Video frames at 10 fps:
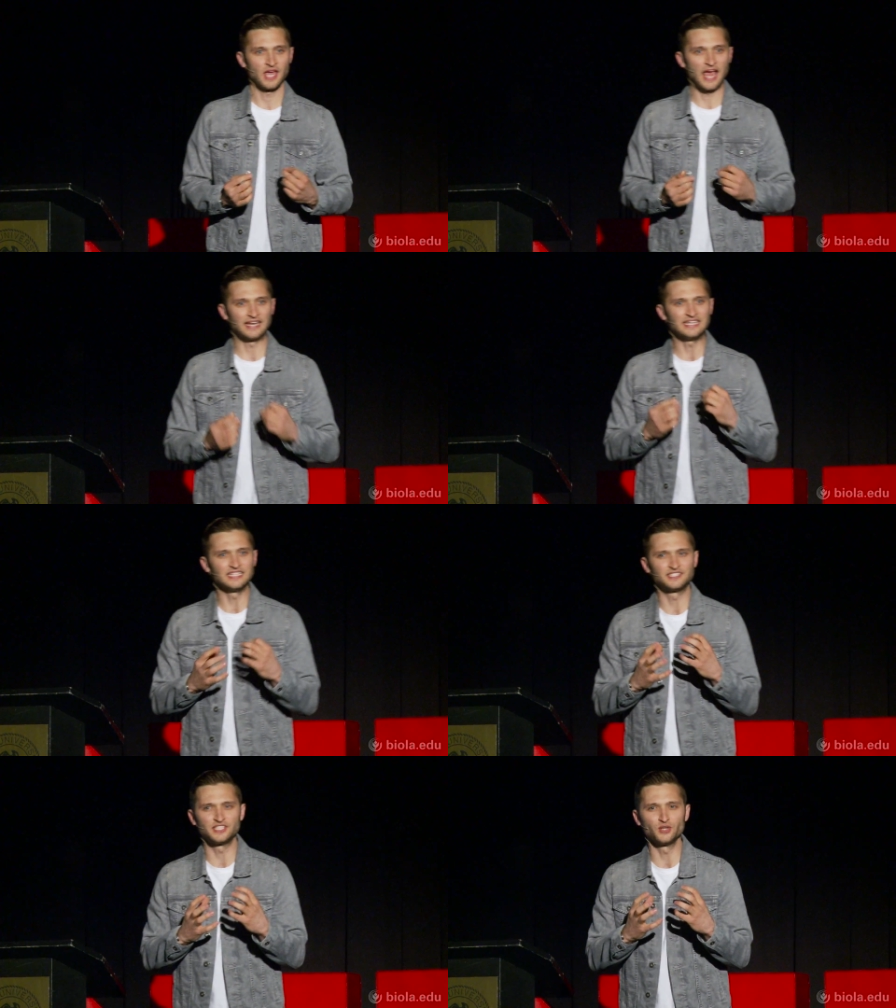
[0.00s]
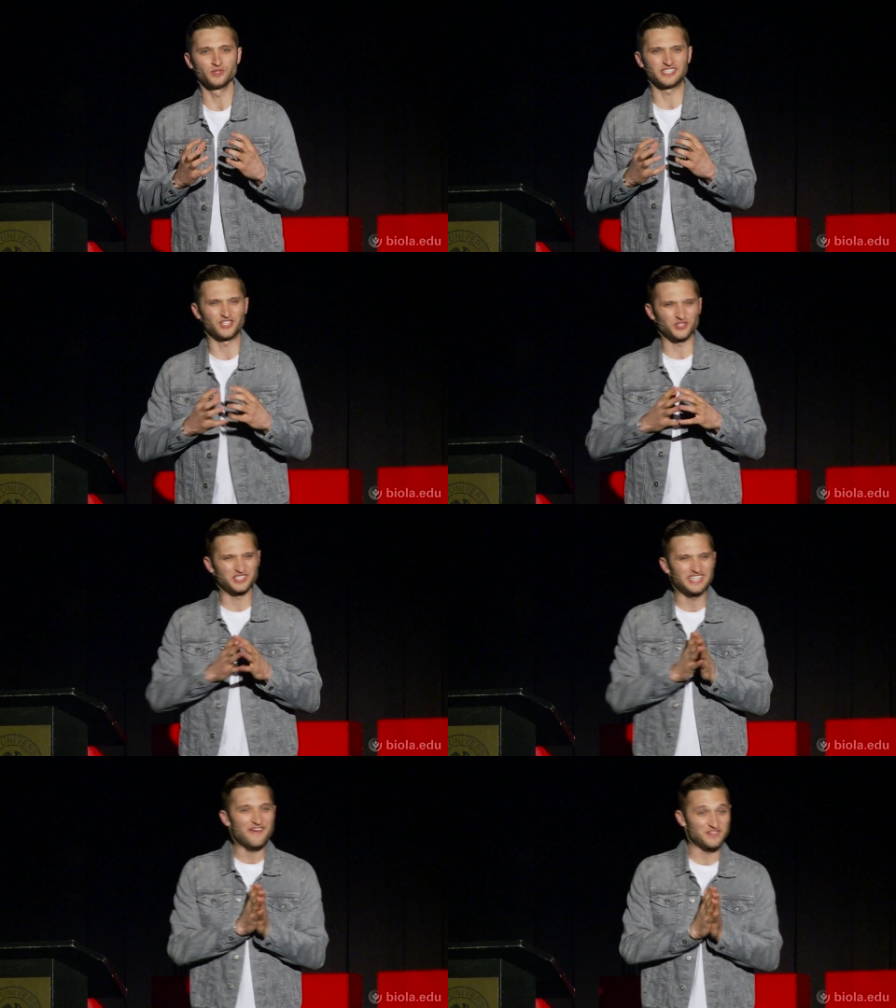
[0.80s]
And Elisiel was in her
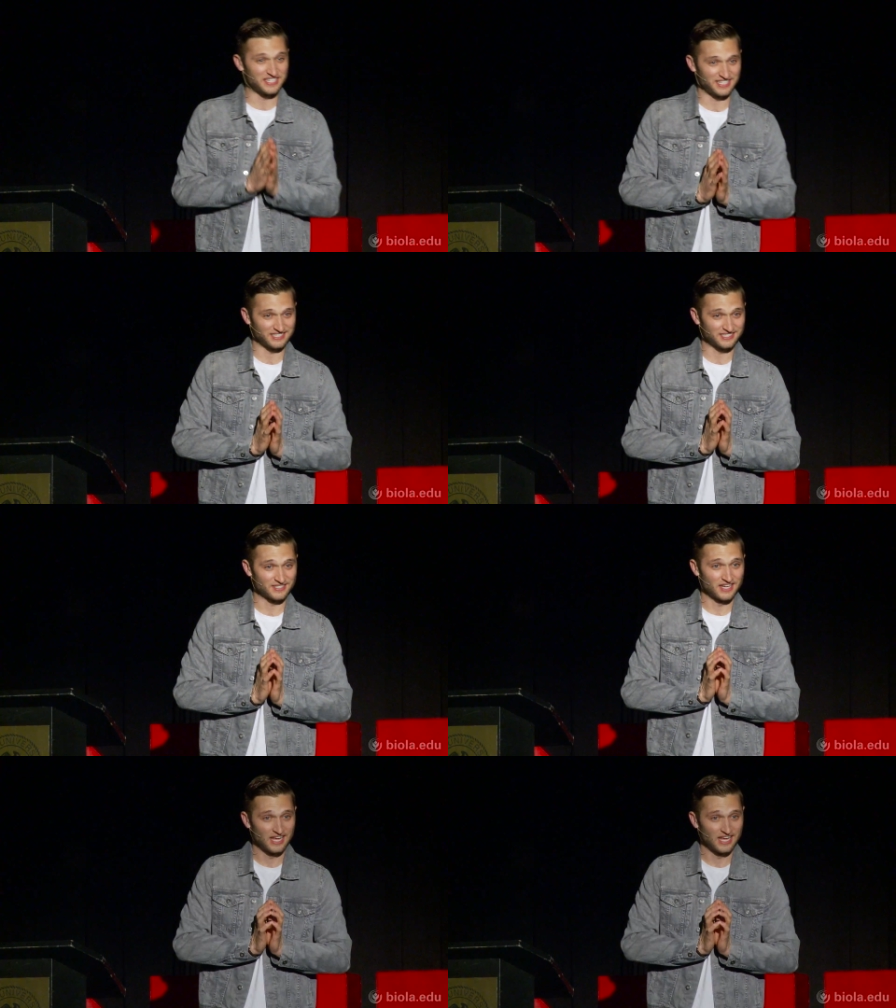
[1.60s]
seventies.